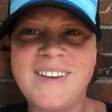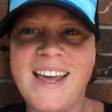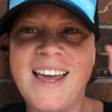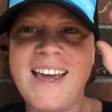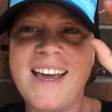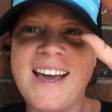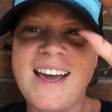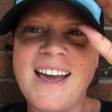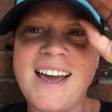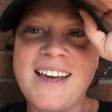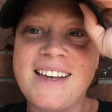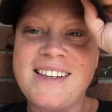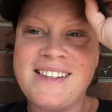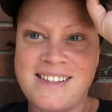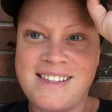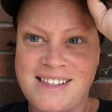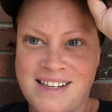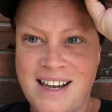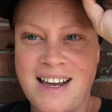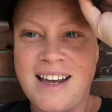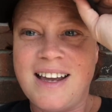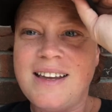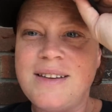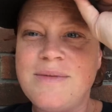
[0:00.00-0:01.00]
Hey guys,
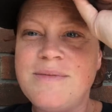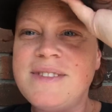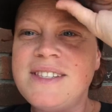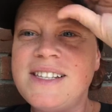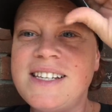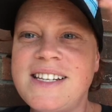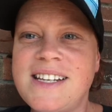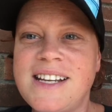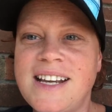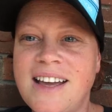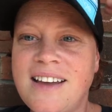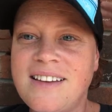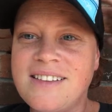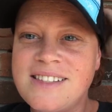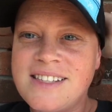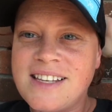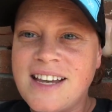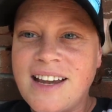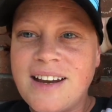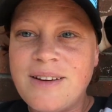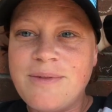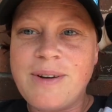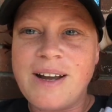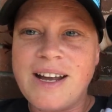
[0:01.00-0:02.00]
I am sitting
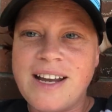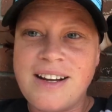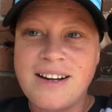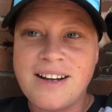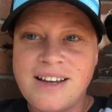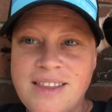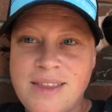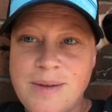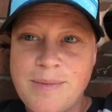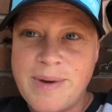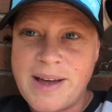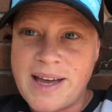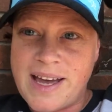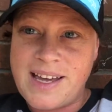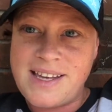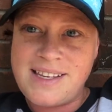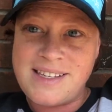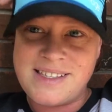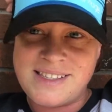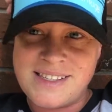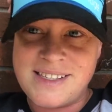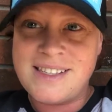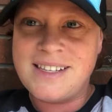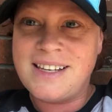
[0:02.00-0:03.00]
outside waiting on the
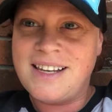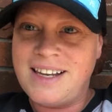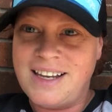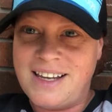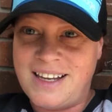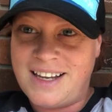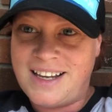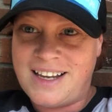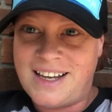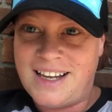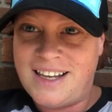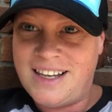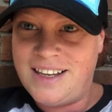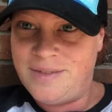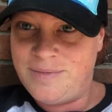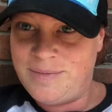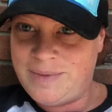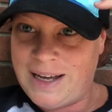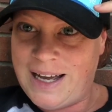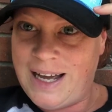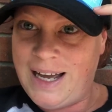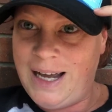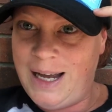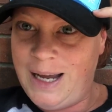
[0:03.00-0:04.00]
bus. I love
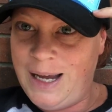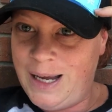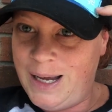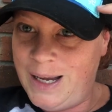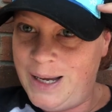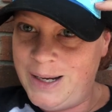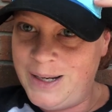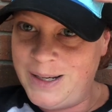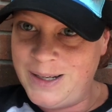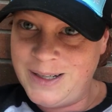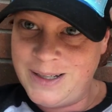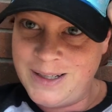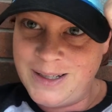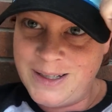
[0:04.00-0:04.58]
my hat.